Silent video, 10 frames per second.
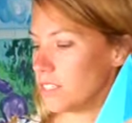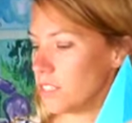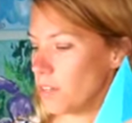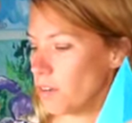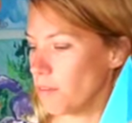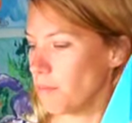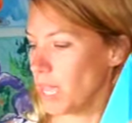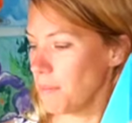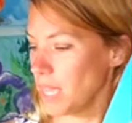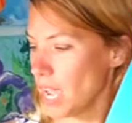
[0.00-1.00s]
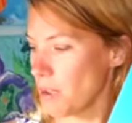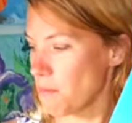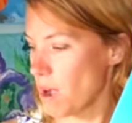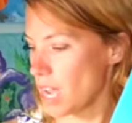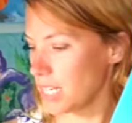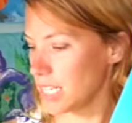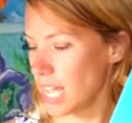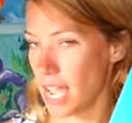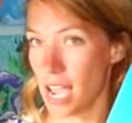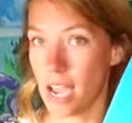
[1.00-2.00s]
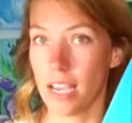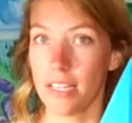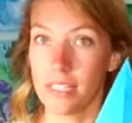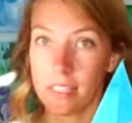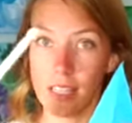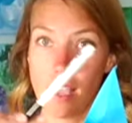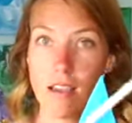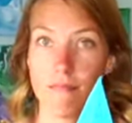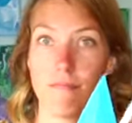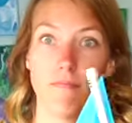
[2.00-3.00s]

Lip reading: So maybe I want to add some